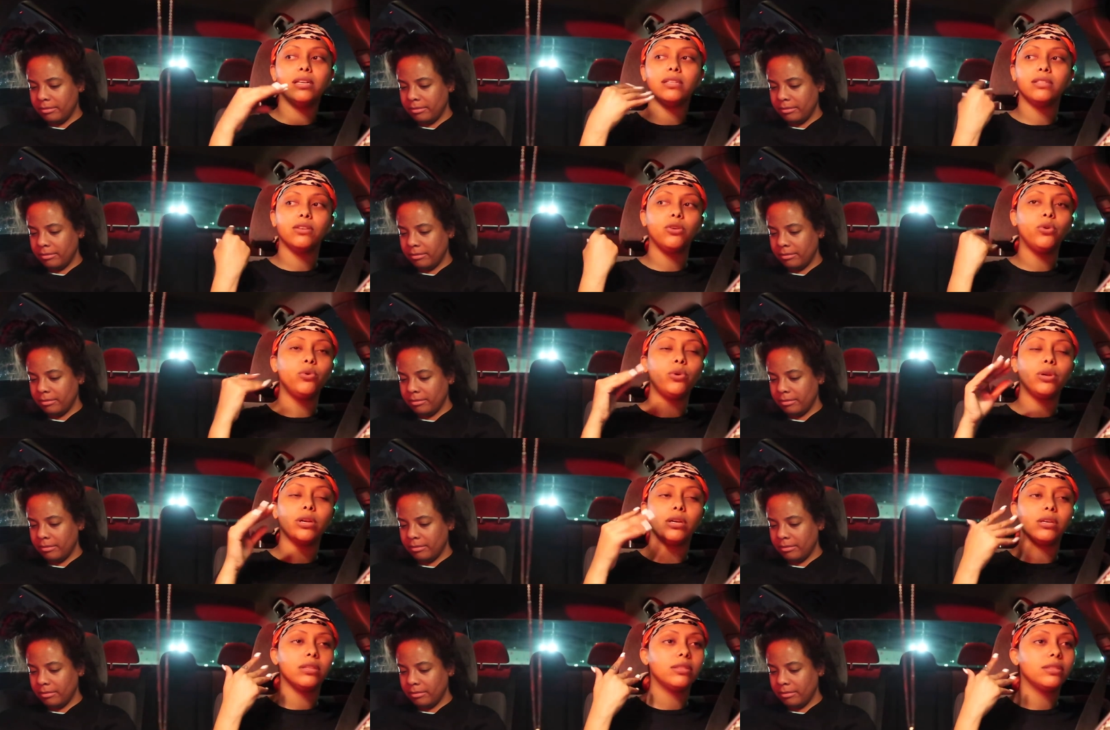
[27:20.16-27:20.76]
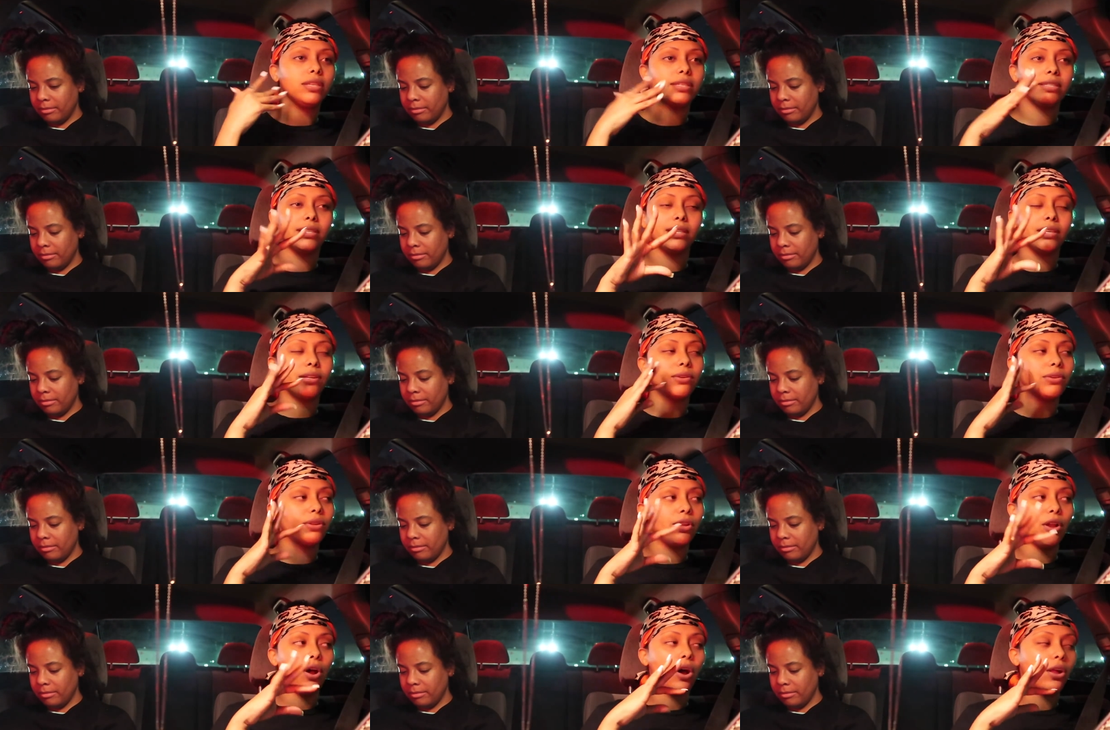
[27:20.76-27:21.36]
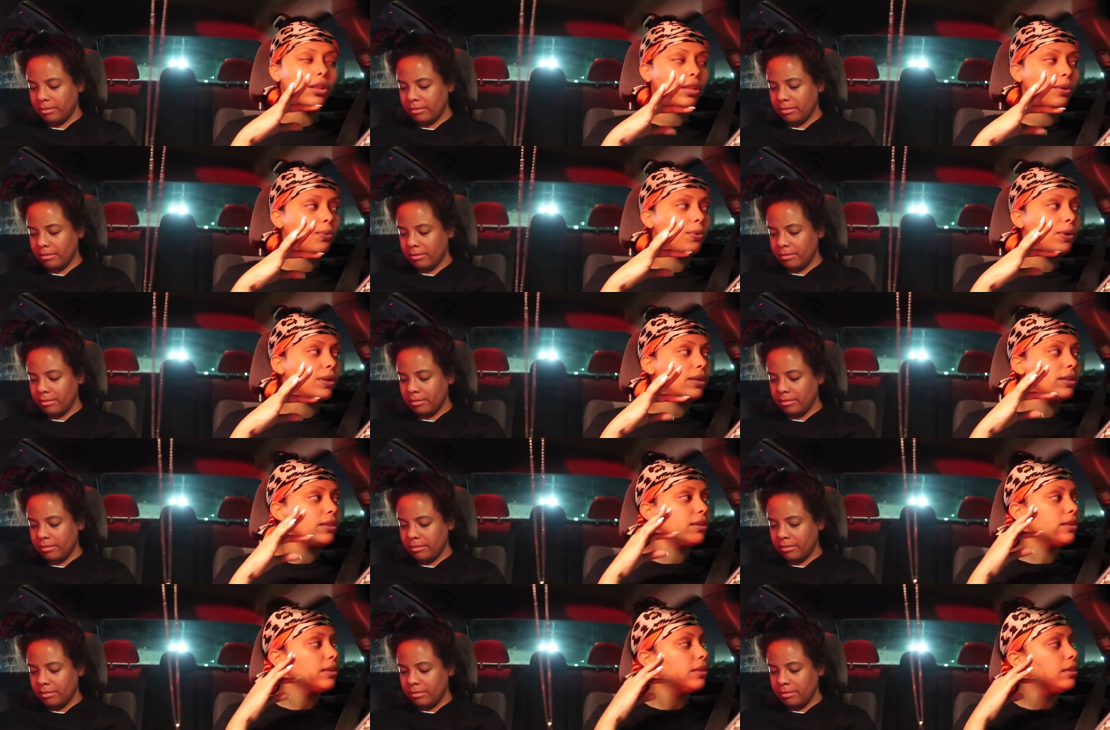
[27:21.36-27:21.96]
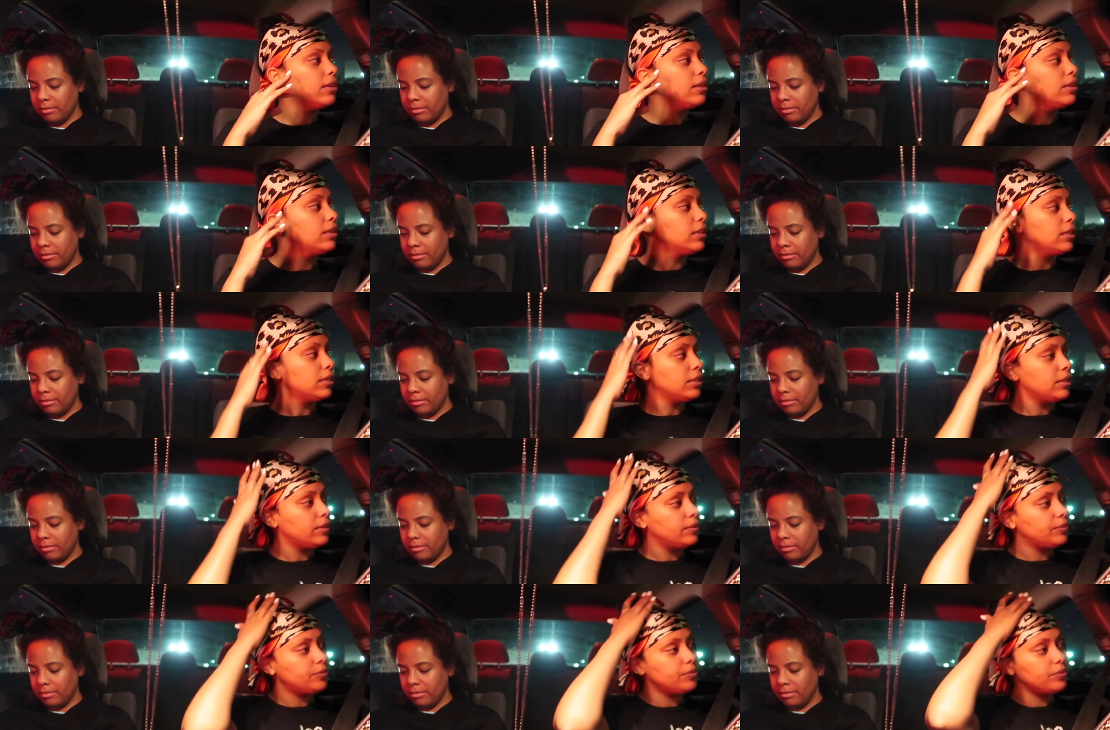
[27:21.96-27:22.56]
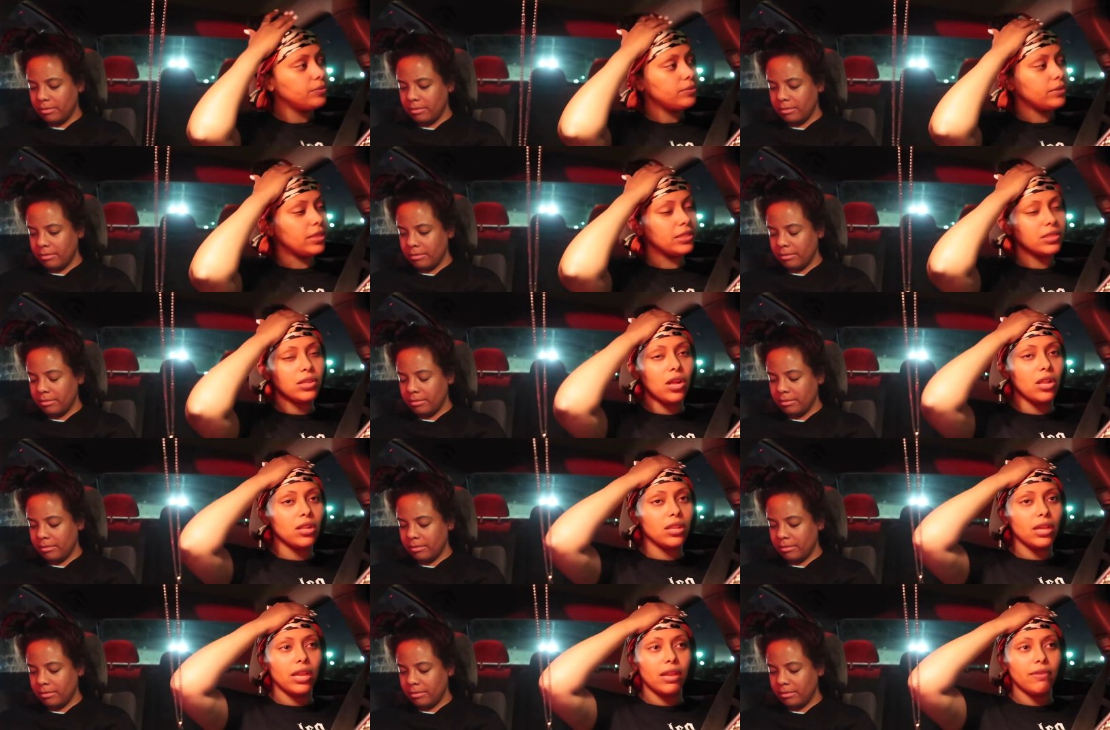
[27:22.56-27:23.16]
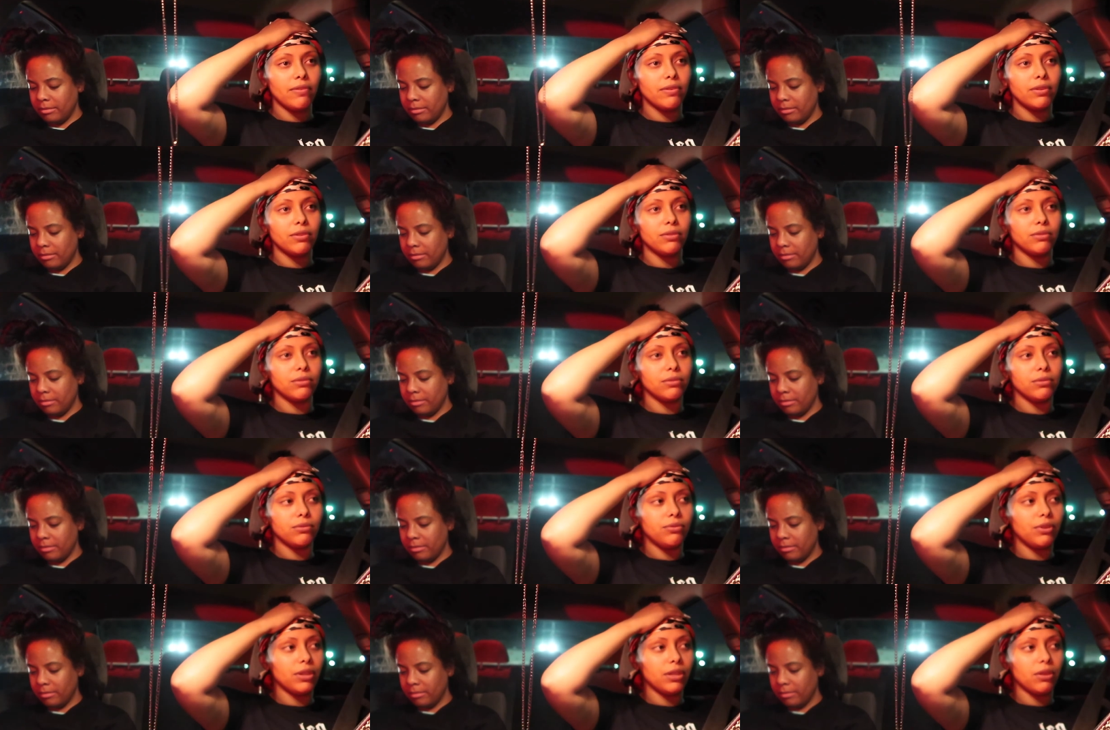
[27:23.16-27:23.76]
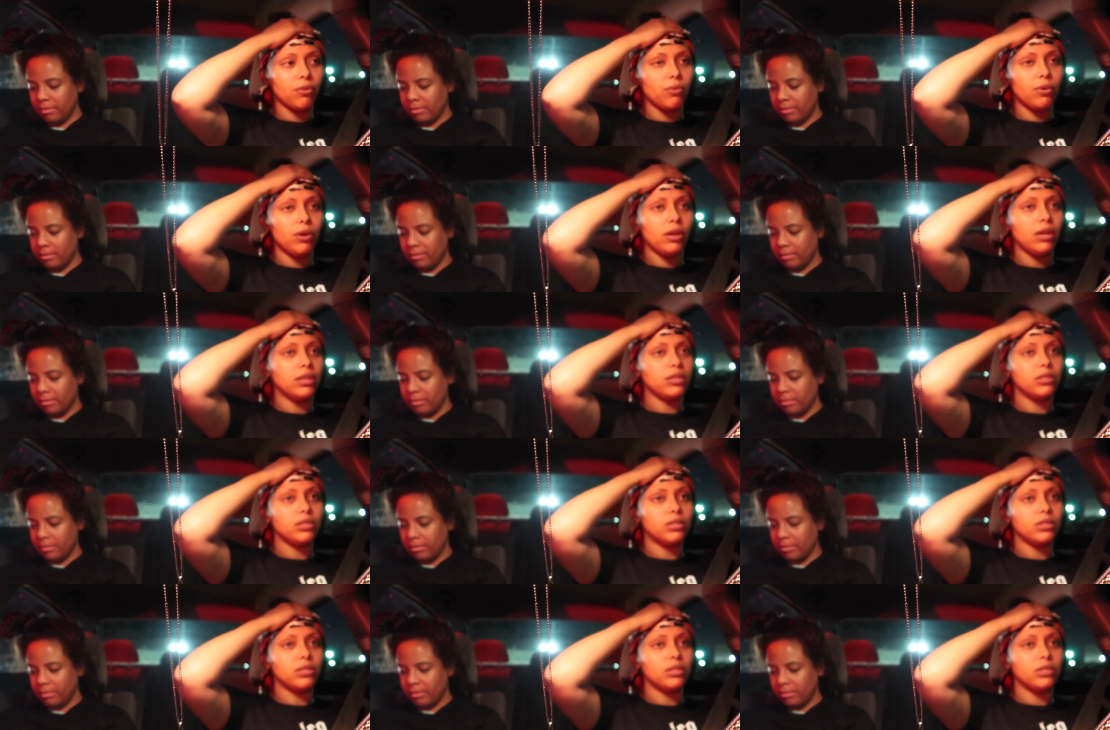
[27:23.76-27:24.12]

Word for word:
Speaker 1: hookah. That's literally all I wanted. That's all I ever fucking want.